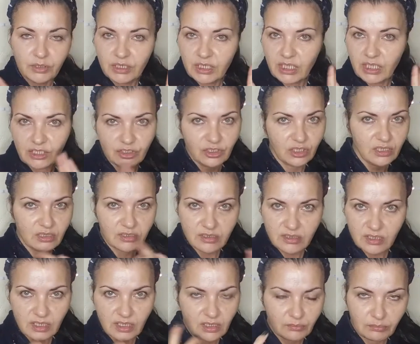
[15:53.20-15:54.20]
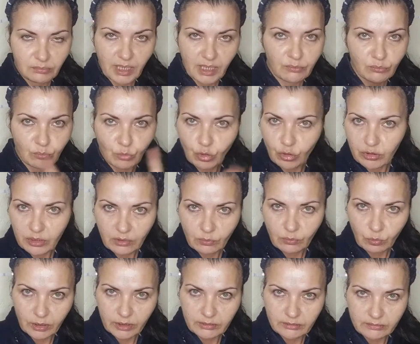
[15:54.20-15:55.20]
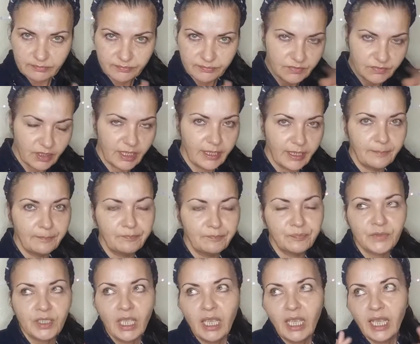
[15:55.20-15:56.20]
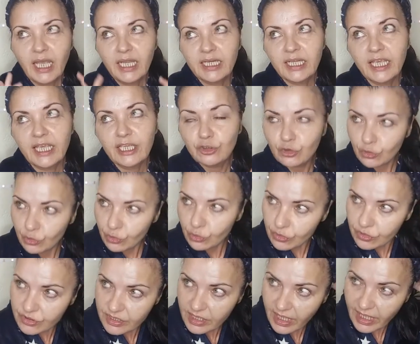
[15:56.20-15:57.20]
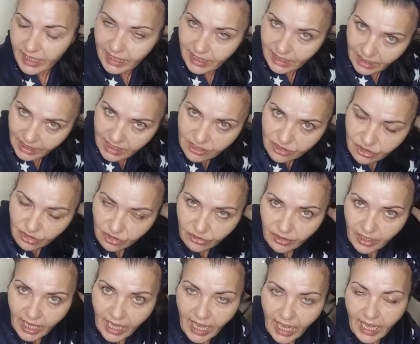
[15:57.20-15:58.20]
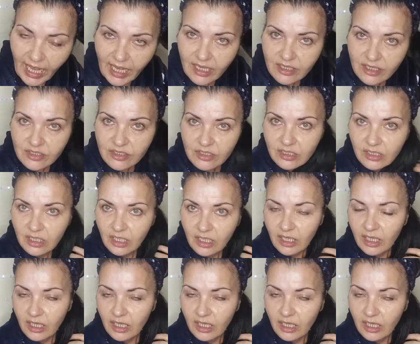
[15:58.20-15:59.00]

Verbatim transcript: but yeah, you can see in my morning one. Um, and I use a cleanser that has